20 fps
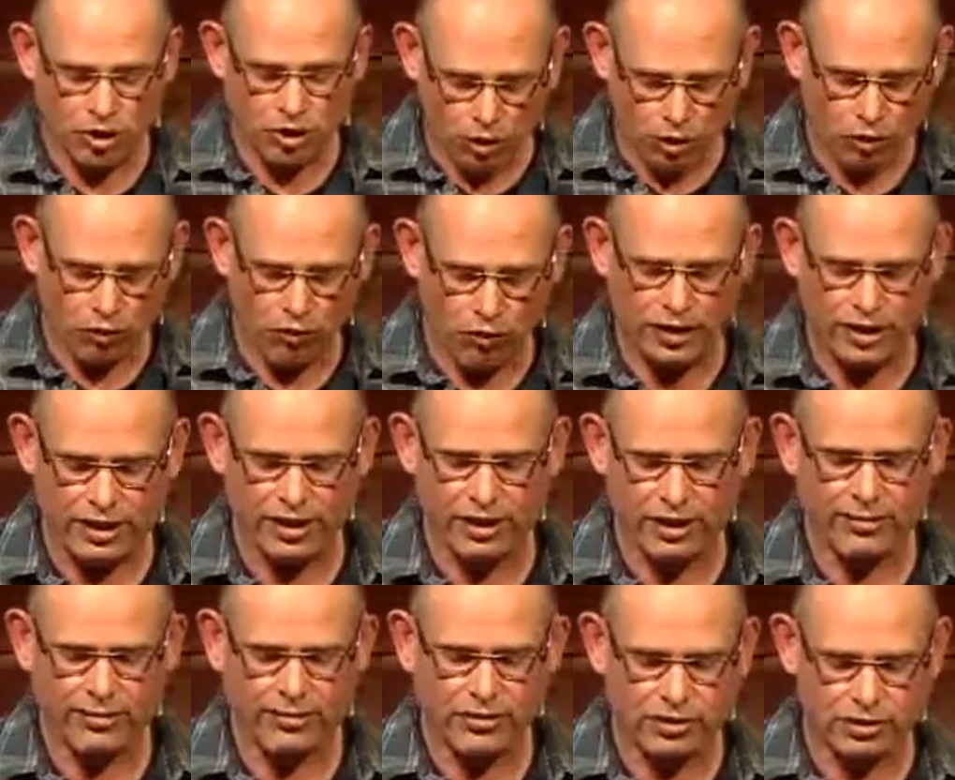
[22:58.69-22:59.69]
already
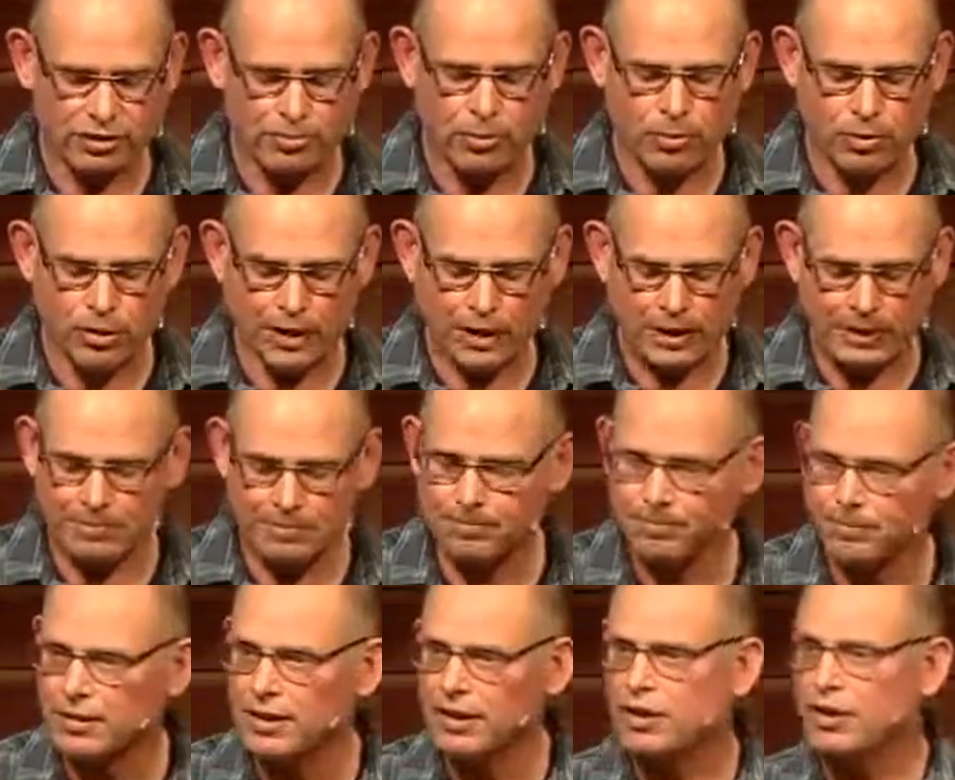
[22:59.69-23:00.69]
this morning
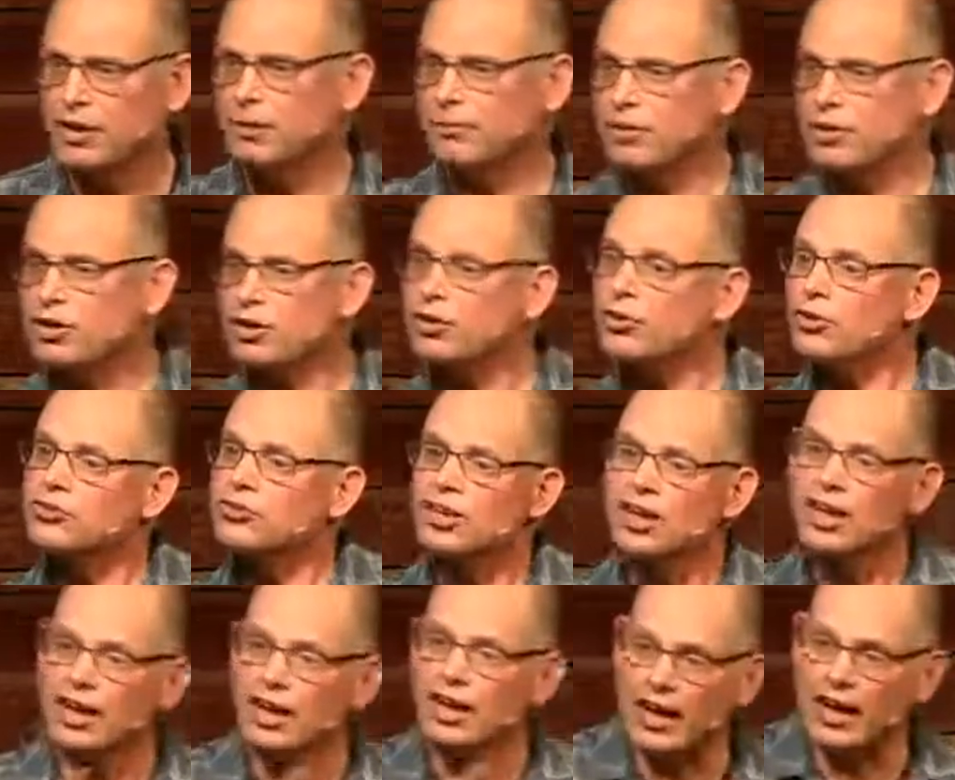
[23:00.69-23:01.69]
because
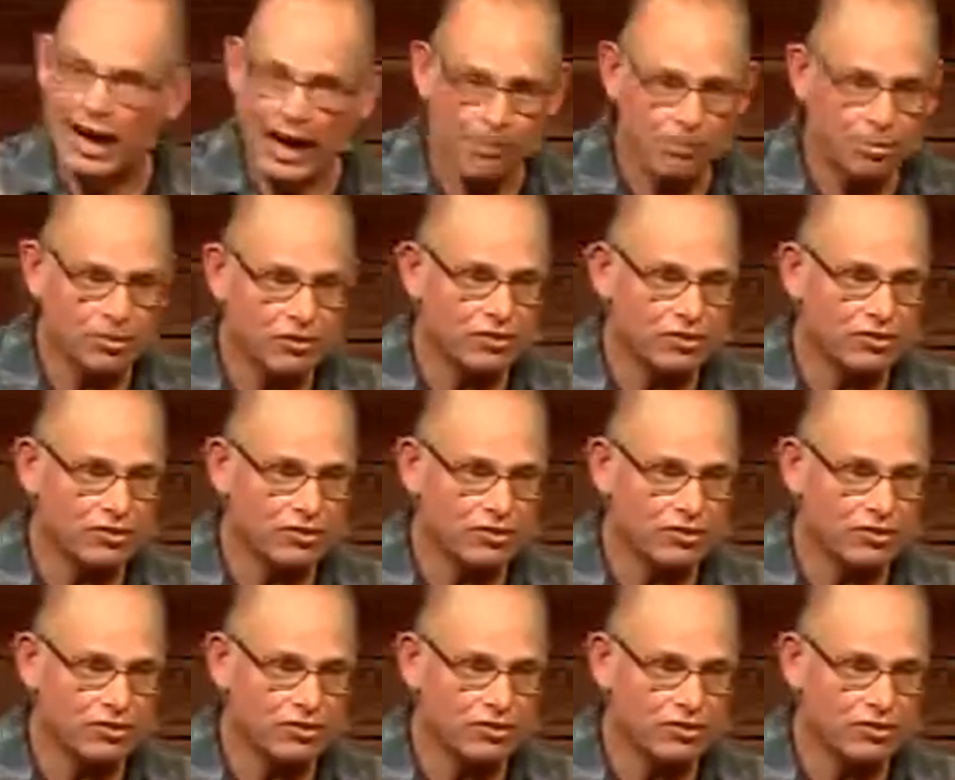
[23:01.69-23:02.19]
it happened to